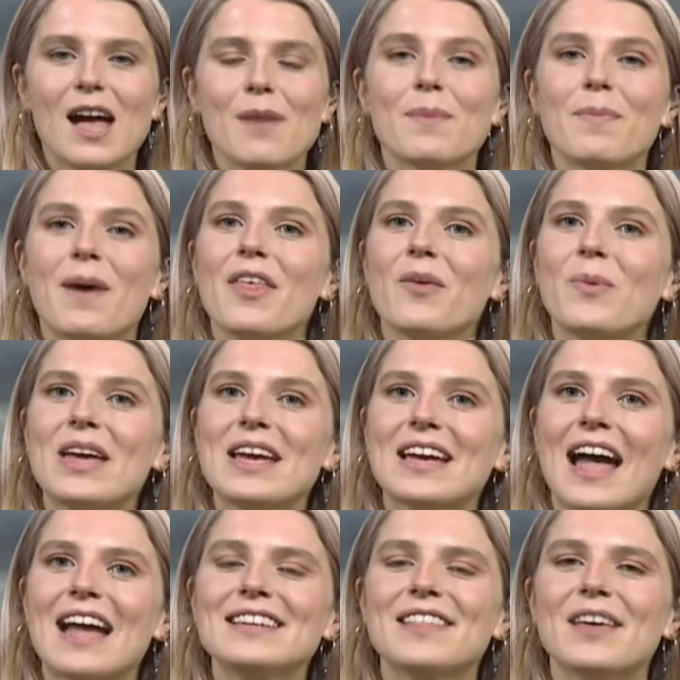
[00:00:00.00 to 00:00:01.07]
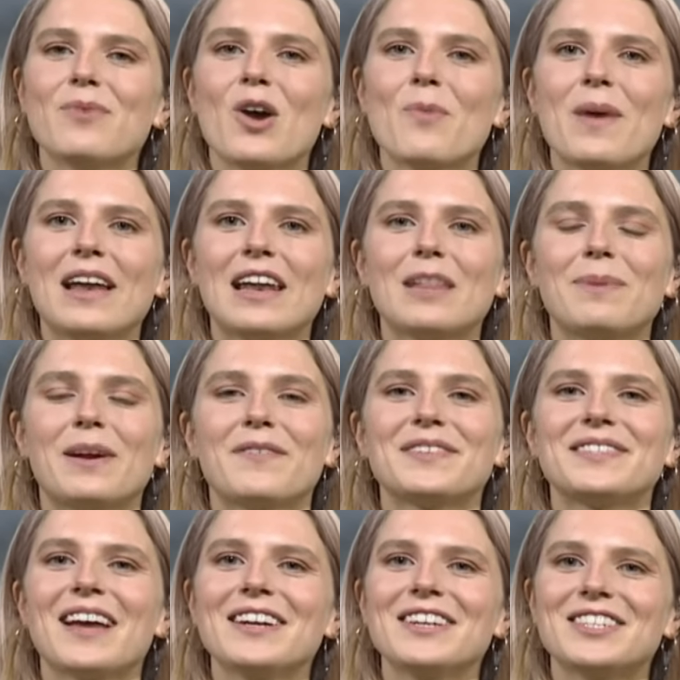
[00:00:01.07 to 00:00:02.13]
But by the weekend, there will be a little bit of
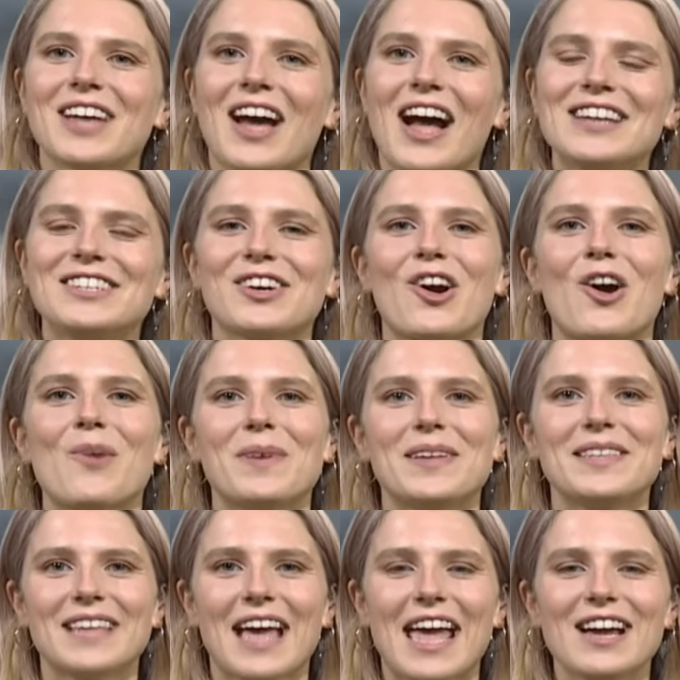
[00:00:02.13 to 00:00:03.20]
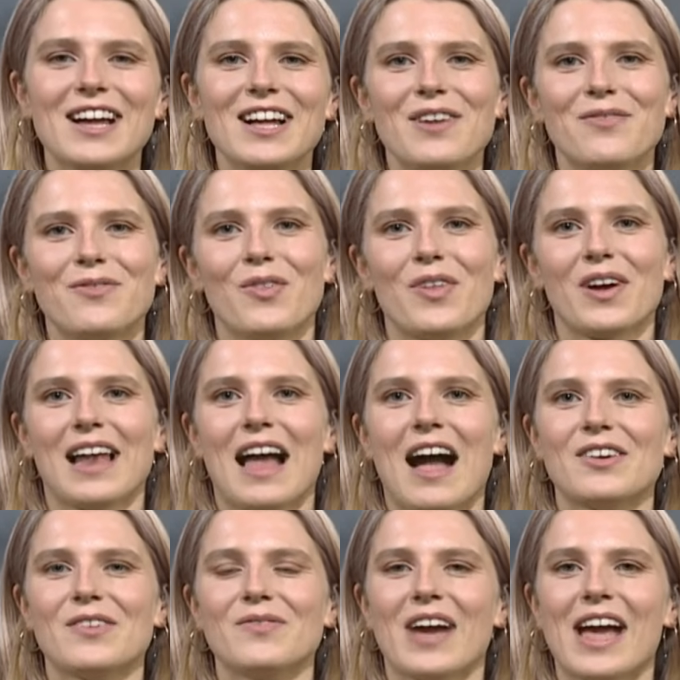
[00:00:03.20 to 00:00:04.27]
sunshine to compensate for the
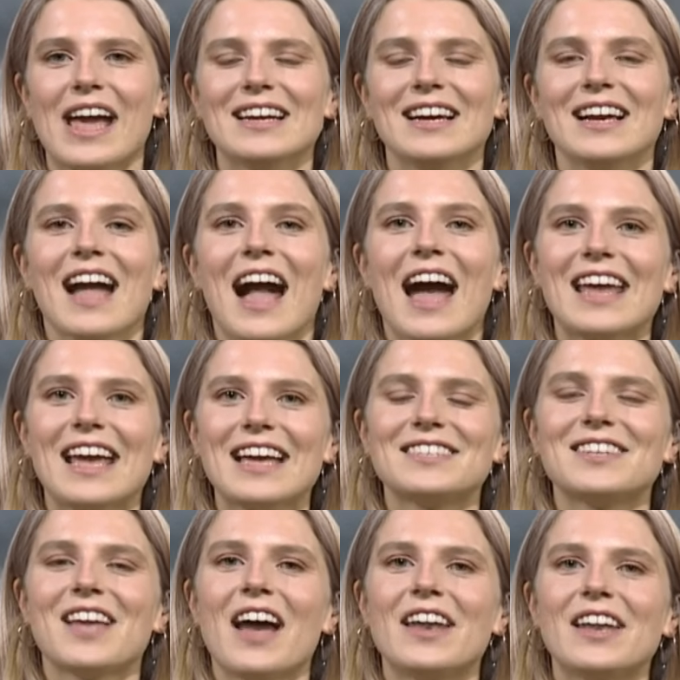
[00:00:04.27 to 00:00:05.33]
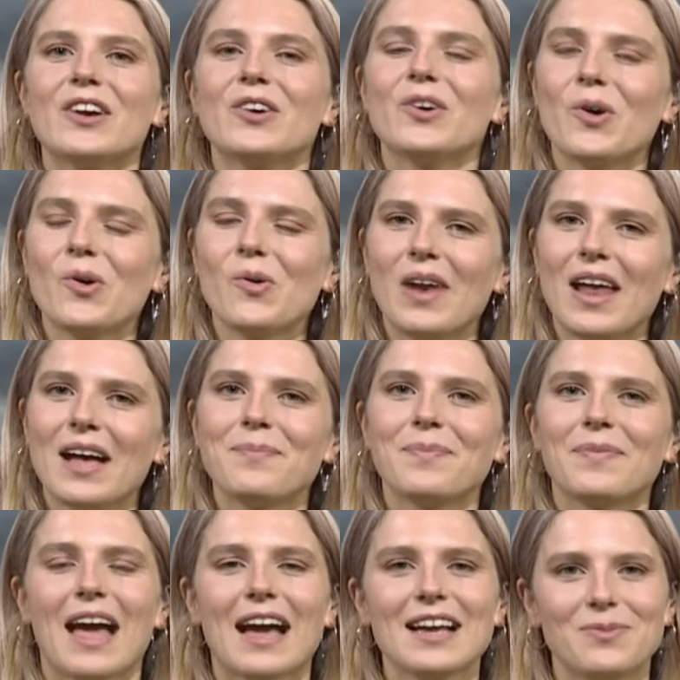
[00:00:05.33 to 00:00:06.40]
cloud and rain, and it is turning cooler
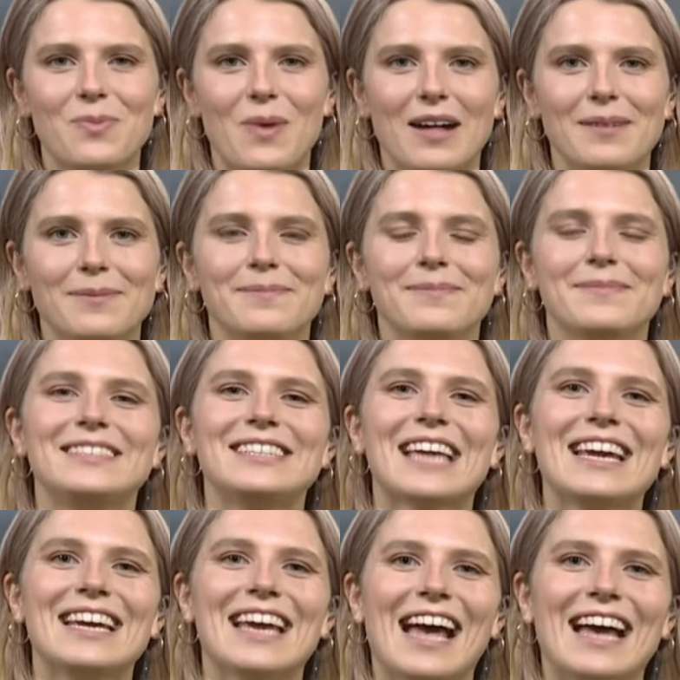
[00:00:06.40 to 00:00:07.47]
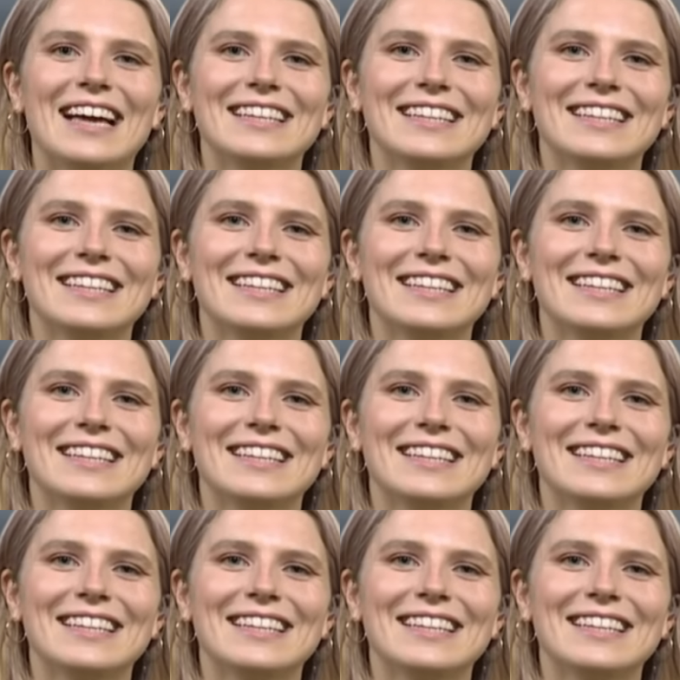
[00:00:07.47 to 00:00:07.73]
as well. Take care.